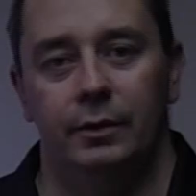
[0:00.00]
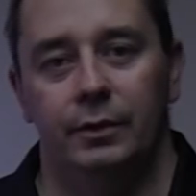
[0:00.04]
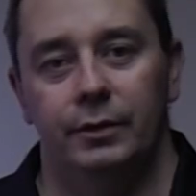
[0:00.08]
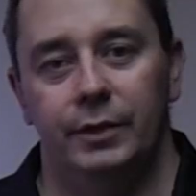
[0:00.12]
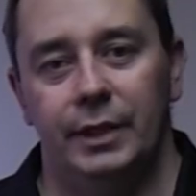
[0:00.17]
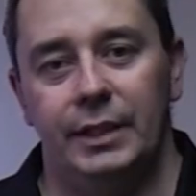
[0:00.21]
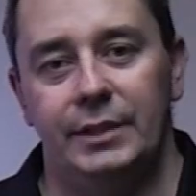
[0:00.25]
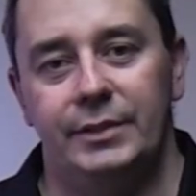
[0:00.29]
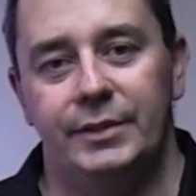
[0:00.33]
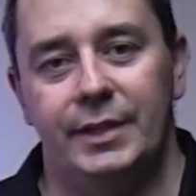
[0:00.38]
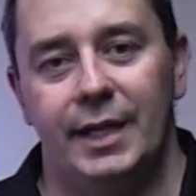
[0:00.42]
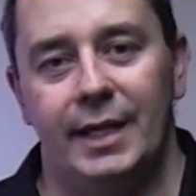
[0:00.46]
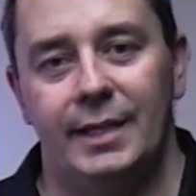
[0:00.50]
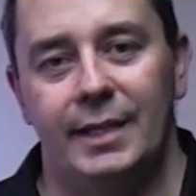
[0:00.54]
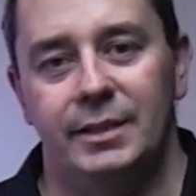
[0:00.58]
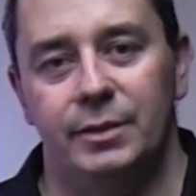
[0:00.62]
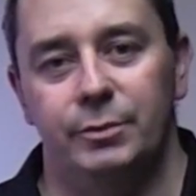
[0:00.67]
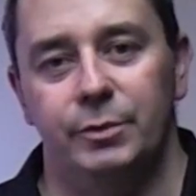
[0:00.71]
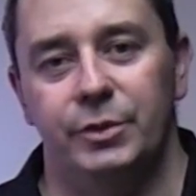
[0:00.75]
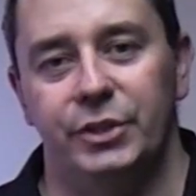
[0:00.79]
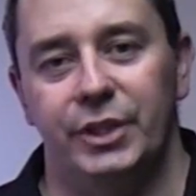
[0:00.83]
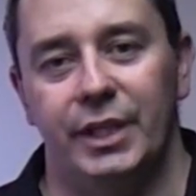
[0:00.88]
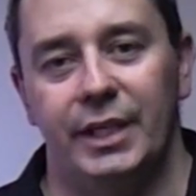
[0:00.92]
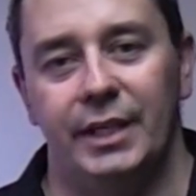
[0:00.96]
These kinds of
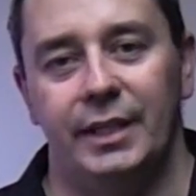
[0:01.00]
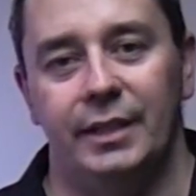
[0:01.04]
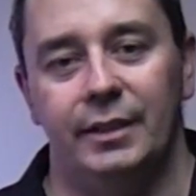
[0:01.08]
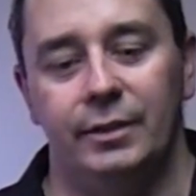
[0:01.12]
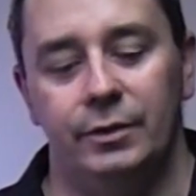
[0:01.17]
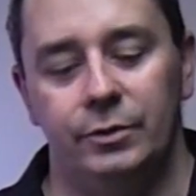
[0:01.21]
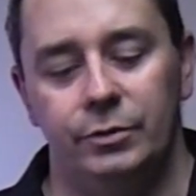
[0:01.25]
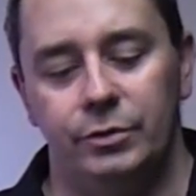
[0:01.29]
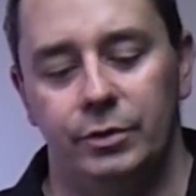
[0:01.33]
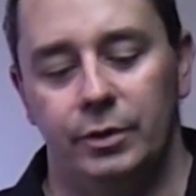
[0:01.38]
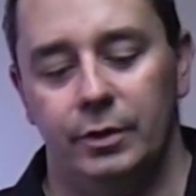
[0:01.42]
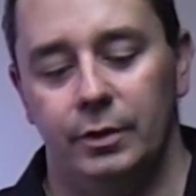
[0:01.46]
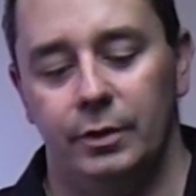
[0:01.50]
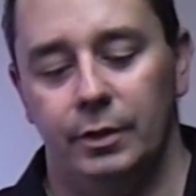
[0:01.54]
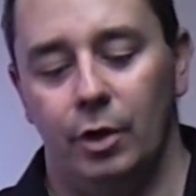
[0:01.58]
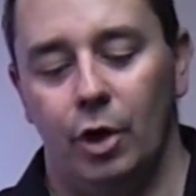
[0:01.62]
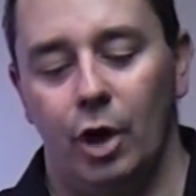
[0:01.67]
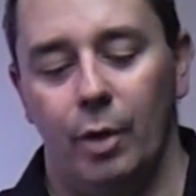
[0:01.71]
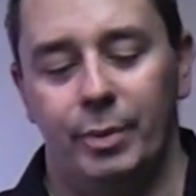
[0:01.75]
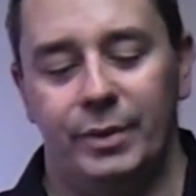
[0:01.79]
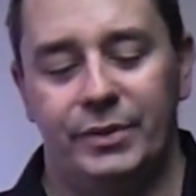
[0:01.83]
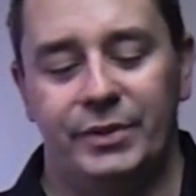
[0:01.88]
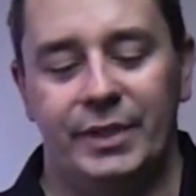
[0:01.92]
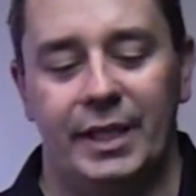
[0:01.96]
machines
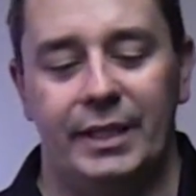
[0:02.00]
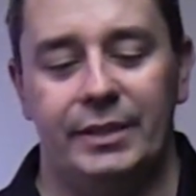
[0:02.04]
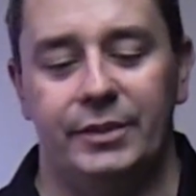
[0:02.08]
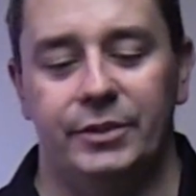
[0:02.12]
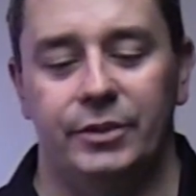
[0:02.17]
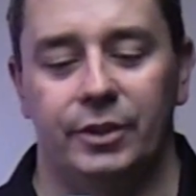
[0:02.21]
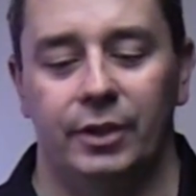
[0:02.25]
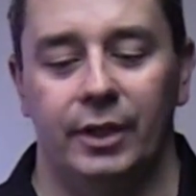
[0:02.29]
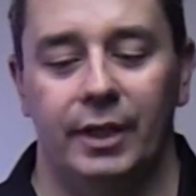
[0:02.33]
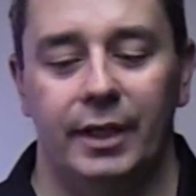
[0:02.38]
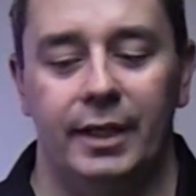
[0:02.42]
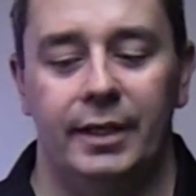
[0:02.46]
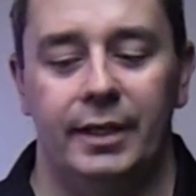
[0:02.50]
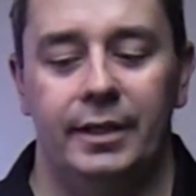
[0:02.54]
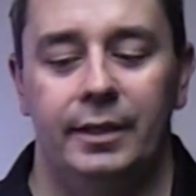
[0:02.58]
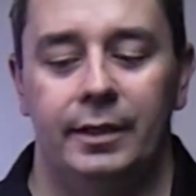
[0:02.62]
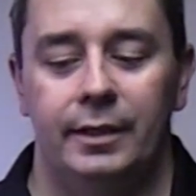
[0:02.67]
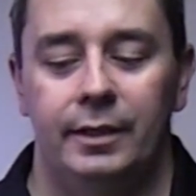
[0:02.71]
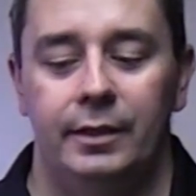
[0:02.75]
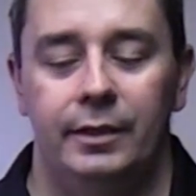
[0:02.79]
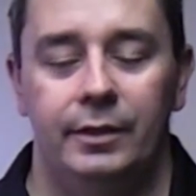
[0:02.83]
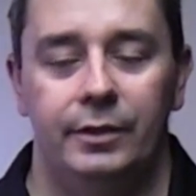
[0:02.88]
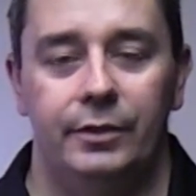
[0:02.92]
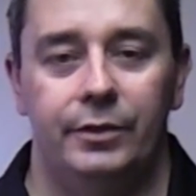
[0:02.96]
are potentially
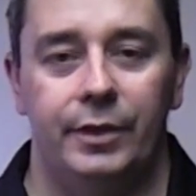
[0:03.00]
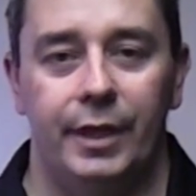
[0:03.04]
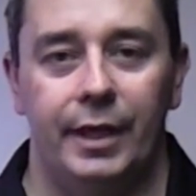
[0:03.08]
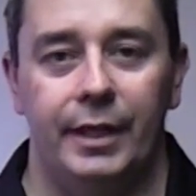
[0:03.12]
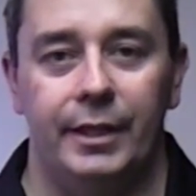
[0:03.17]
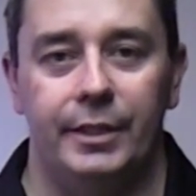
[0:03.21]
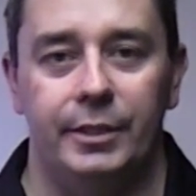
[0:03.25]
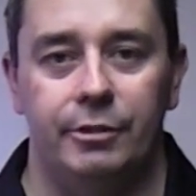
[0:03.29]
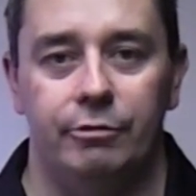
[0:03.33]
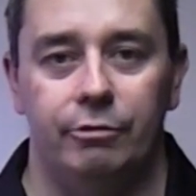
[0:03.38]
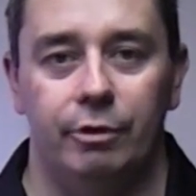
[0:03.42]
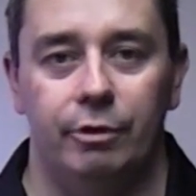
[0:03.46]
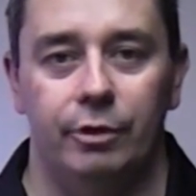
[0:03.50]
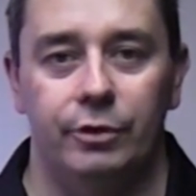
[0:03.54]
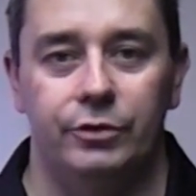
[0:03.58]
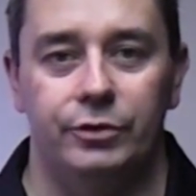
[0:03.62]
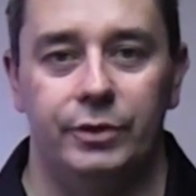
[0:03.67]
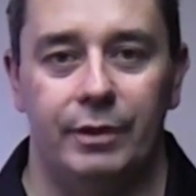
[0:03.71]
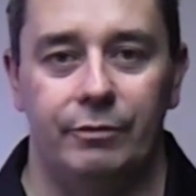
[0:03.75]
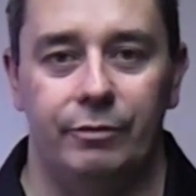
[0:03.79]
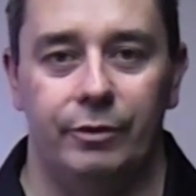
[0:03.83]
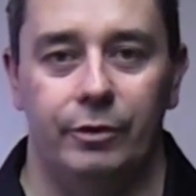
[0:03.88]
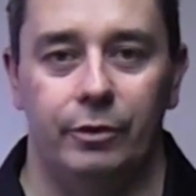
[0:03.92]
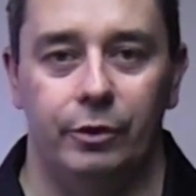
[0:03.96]
dangerous
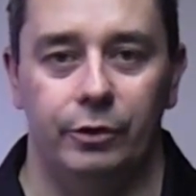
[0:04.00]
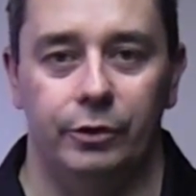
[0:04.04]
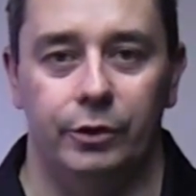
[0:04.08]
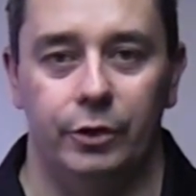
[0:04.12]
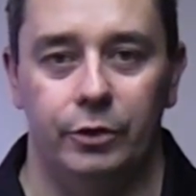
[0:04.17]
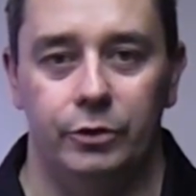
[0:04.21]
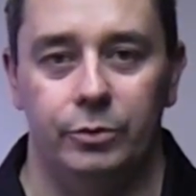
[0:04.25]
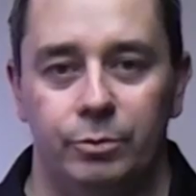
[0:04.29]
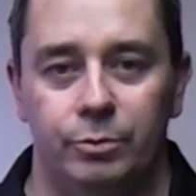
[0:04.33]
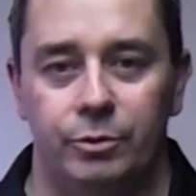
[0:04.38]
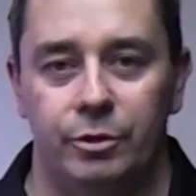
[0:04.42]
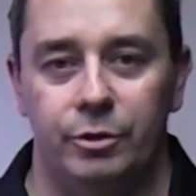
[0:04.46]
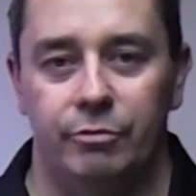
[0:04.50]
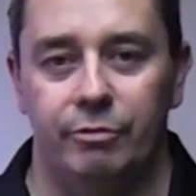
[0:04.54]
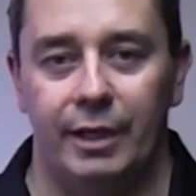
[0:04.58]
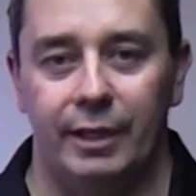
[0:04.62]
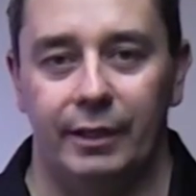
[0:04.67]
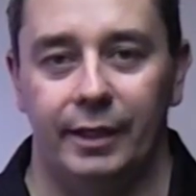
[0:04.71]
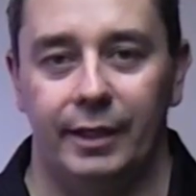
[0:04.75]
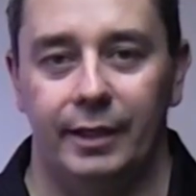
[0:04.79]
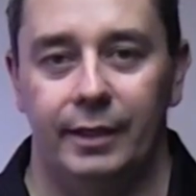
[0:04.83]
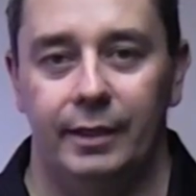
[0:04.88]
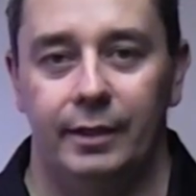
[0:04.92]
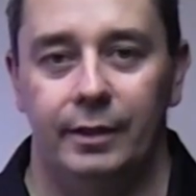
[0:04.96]
if you don't use
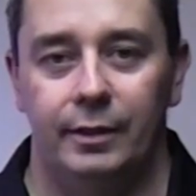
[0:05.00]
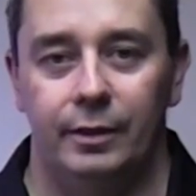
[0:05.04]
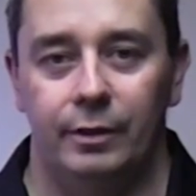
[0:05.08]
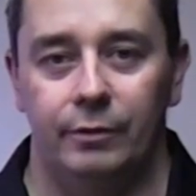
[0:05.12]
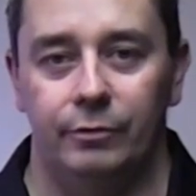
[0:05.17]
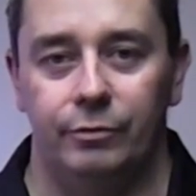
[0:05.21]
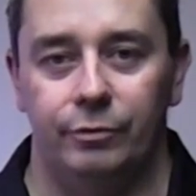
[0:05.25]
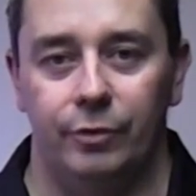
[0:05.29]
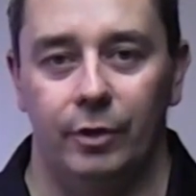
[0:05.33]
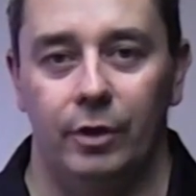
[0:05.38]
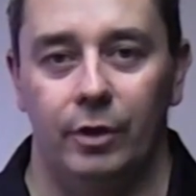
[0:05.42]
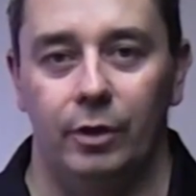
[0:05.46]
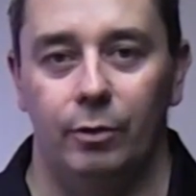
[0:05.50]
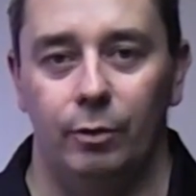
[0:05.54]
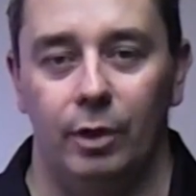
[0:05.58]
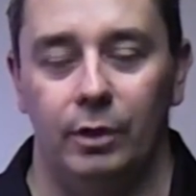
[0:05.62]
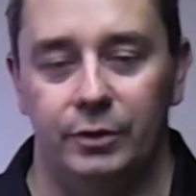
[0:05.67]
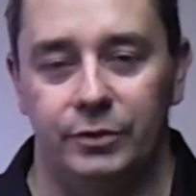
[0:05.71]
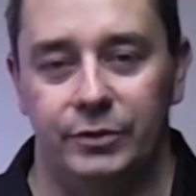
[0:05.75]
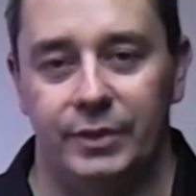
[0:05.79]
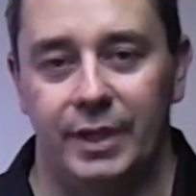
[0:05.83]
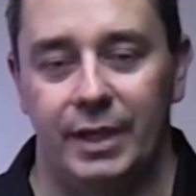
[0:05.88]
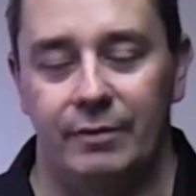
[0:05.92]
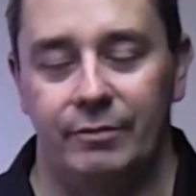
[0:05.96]
correctly and follow all the
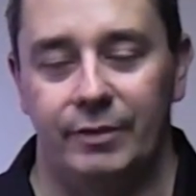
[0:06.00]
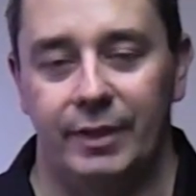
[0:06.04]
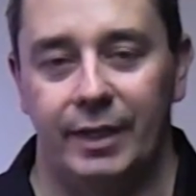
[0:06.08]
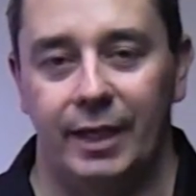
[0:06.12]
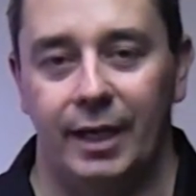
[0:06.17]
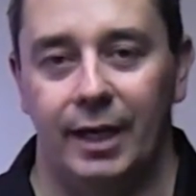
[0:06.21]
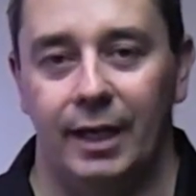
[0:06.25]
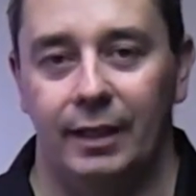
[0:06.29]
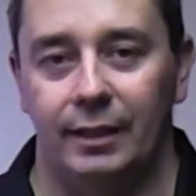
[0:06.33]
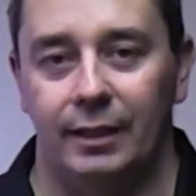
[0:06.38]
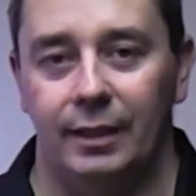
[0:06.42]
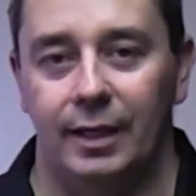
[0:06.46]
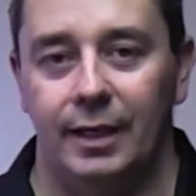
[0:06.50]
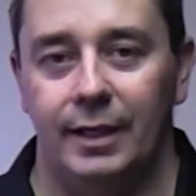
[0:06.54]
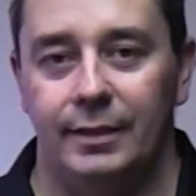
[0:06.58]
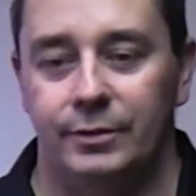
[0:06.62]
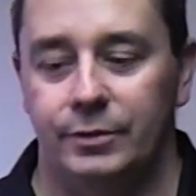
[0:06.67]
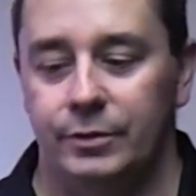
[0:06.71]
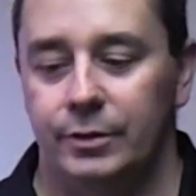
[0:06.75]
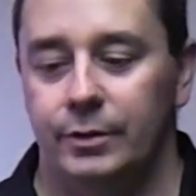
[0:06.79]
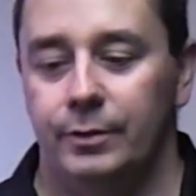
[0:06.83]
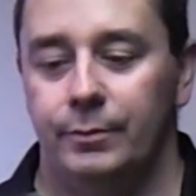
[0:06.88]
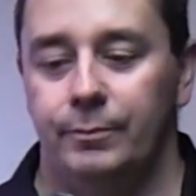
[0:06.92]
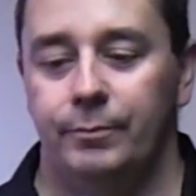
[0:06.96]
safety
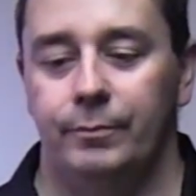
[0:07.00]
guidelines.